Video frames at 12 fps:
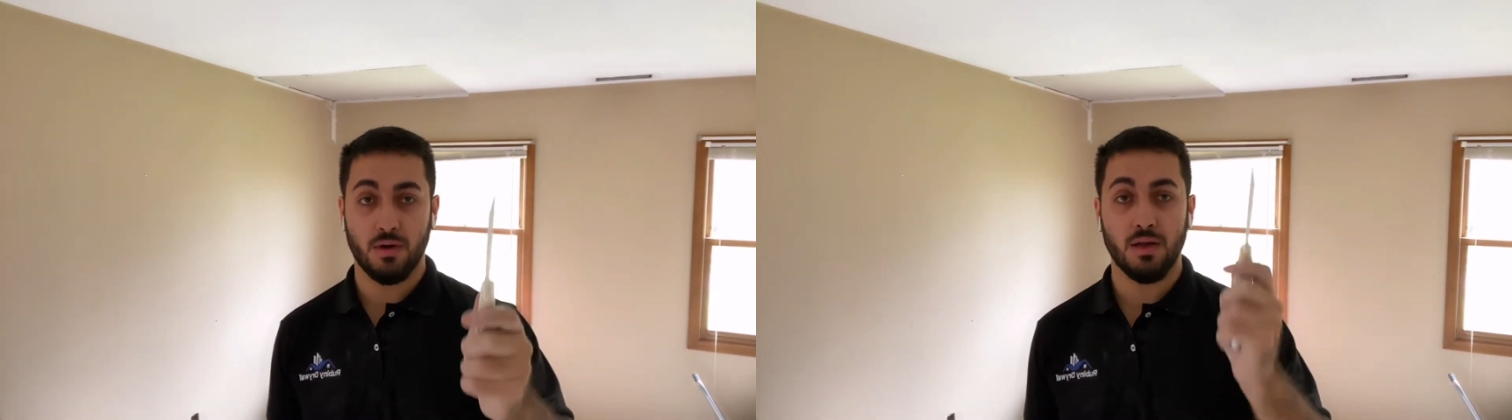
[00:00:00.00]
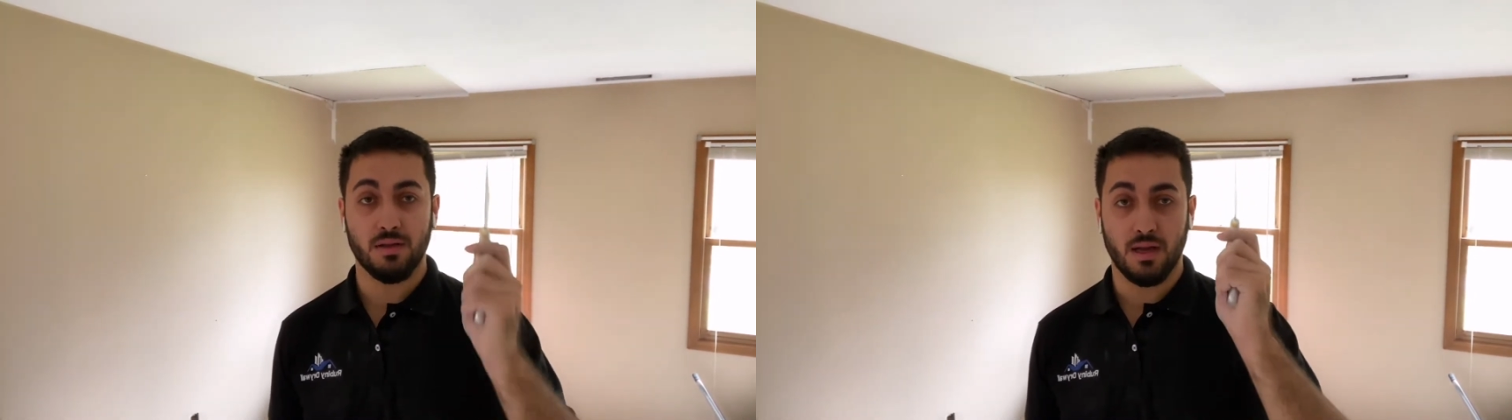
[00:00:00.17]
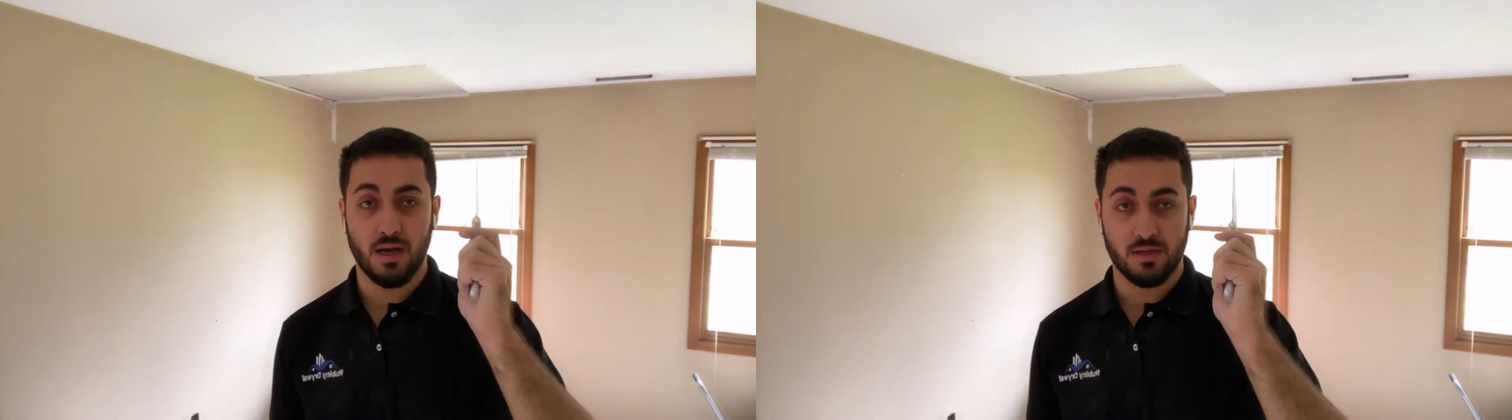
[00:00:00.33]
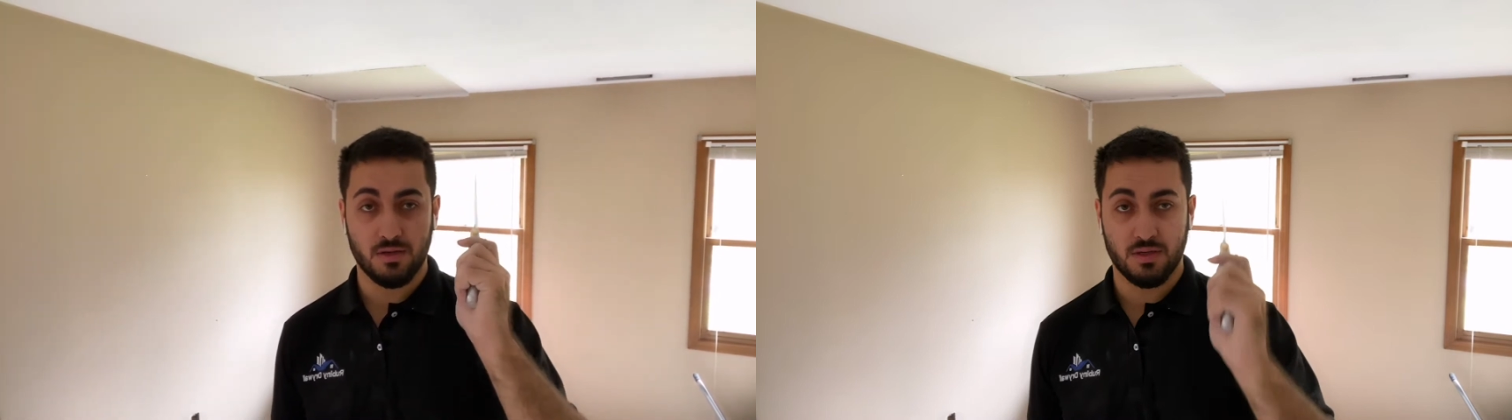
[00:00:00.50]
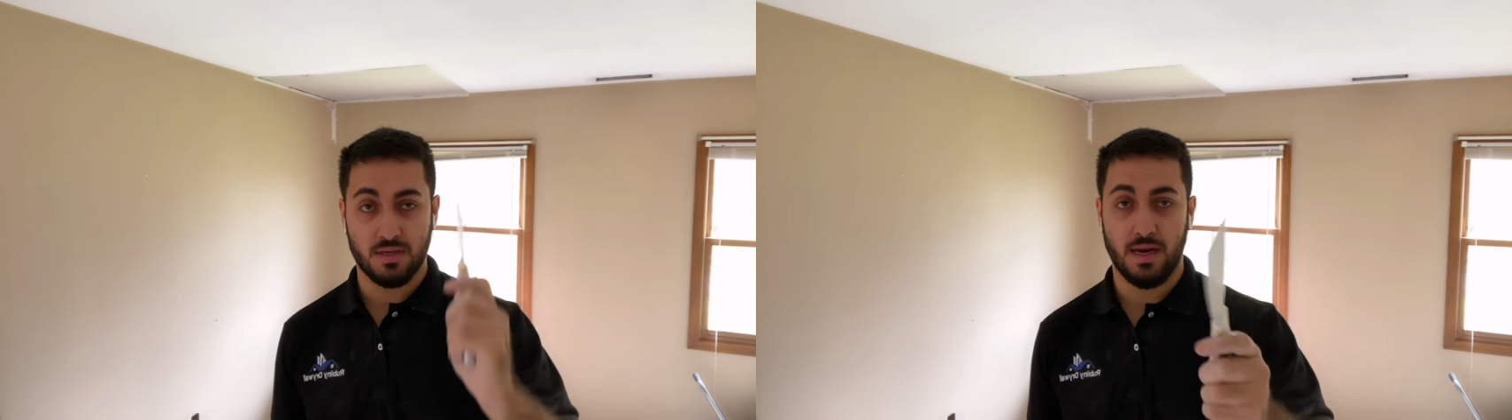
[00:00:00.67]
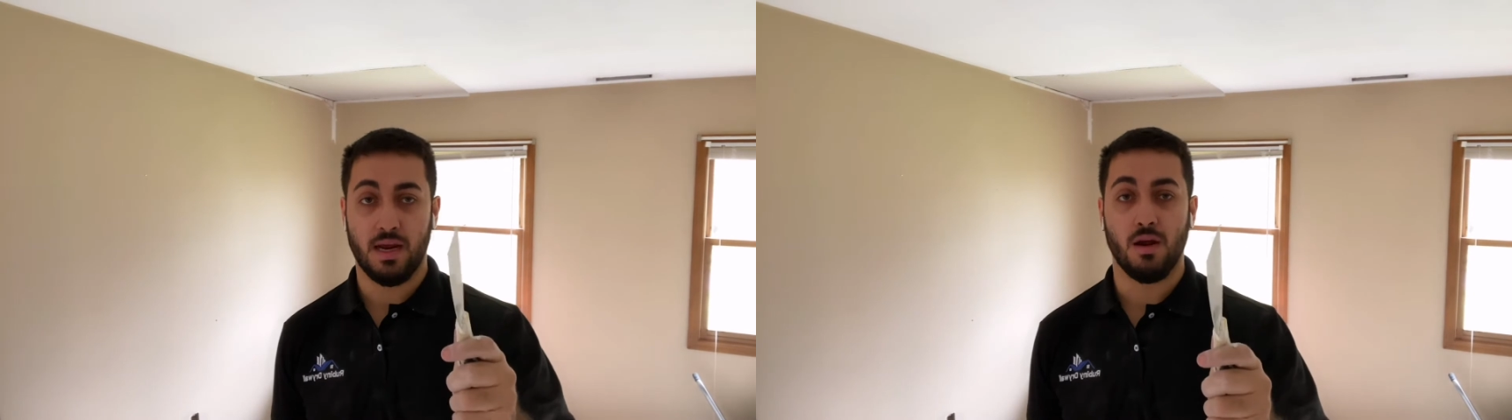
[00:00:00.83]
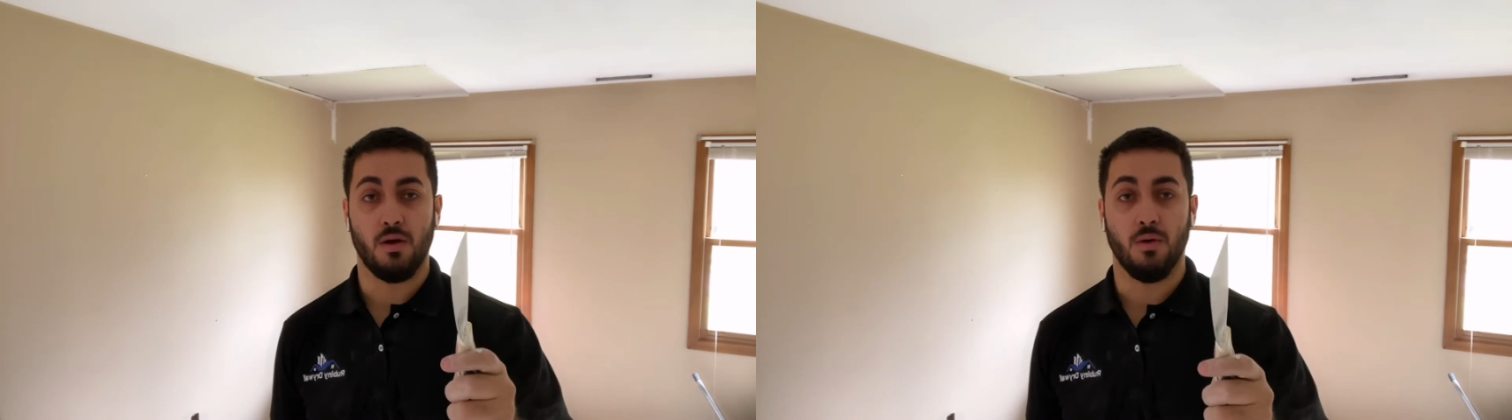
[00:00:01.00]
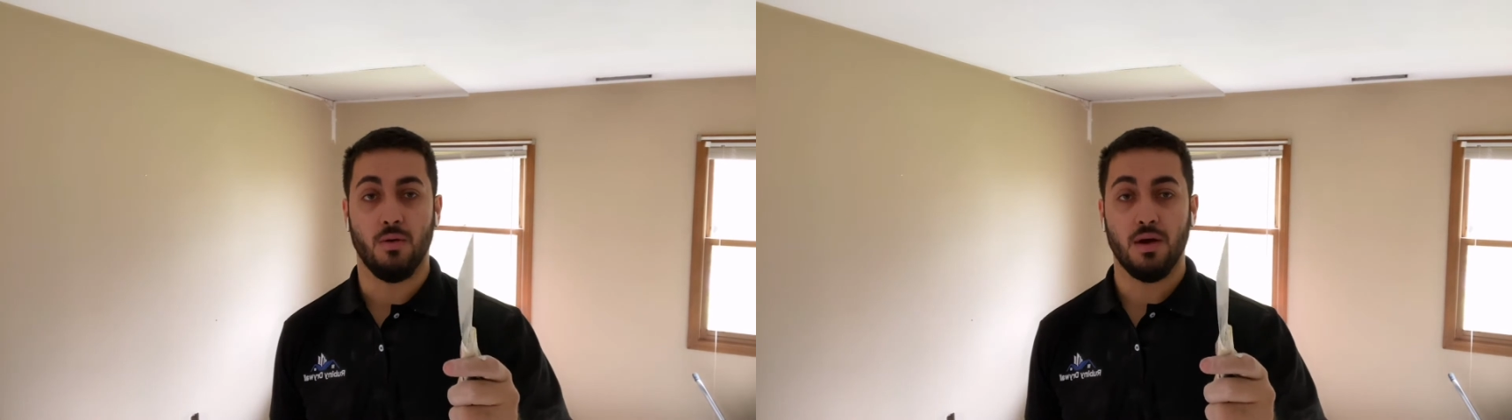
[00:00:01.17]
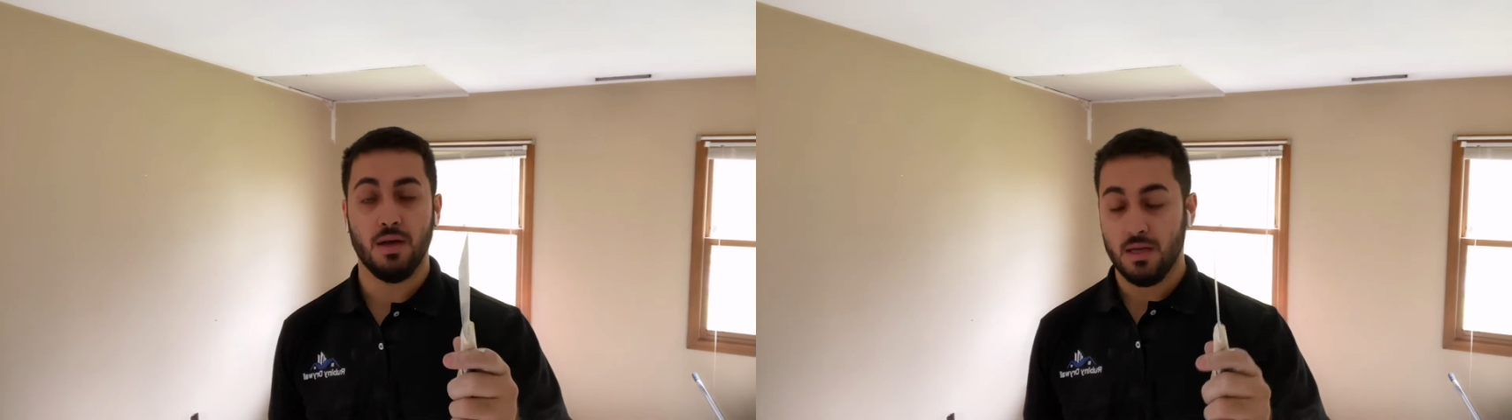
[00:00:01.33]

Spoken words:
not to second coat.